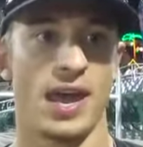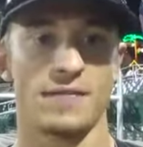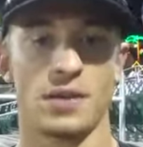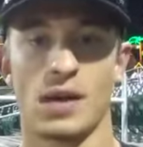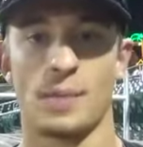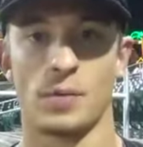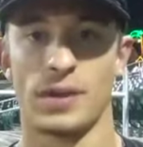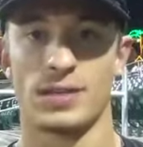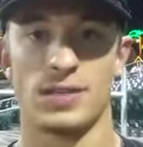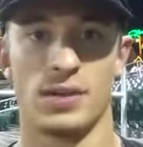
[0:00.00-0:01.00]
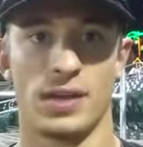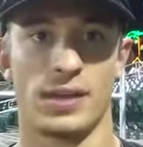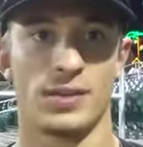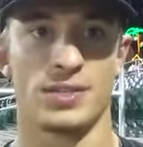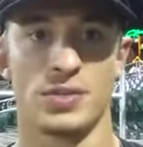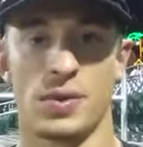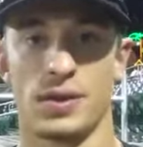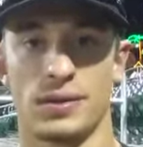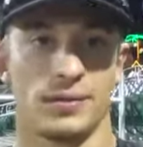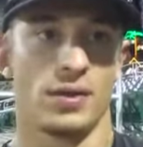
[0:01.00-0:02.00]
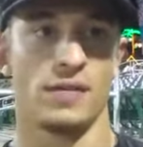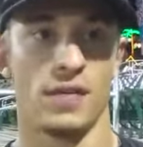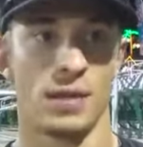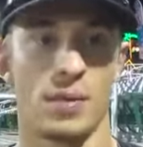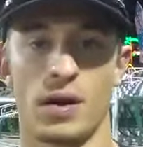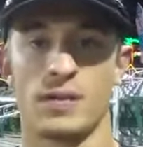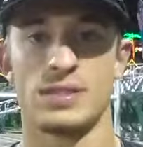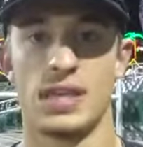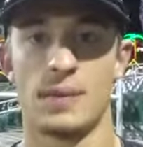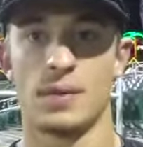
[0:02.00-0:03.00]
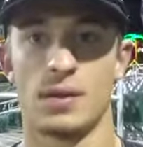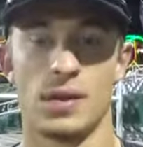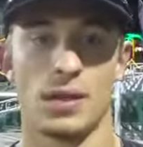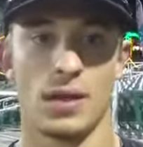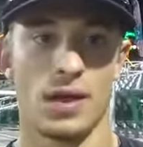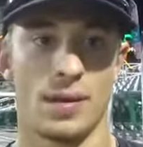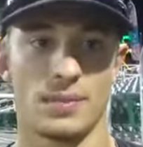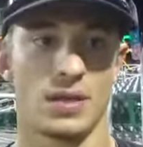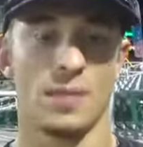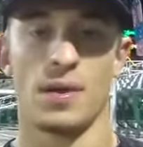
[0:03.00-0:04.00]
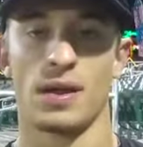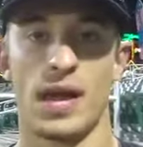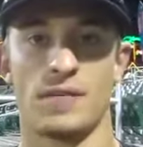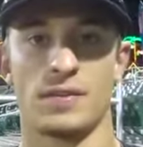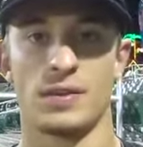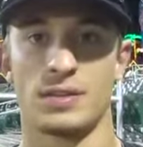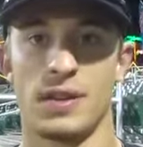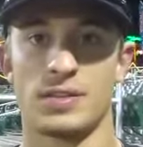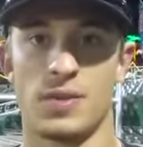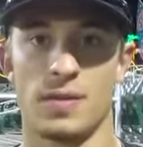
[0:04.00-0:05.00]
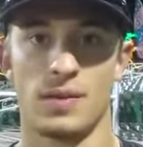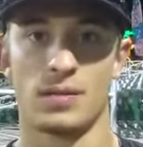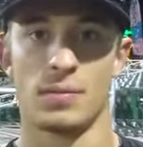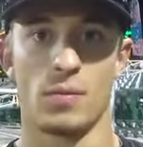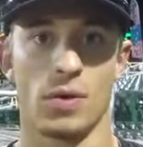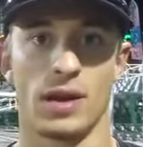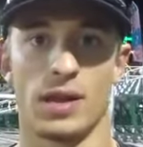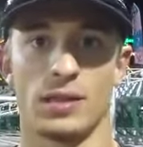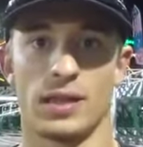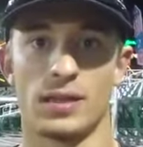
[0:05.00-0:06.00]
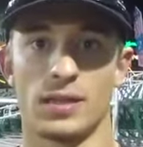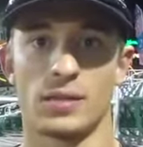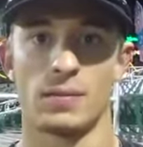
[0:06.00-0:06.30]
after a couple weeks, you know, you get used to it and you feel like part of the team, and it's all about confidence. So that's what I've been working on lately.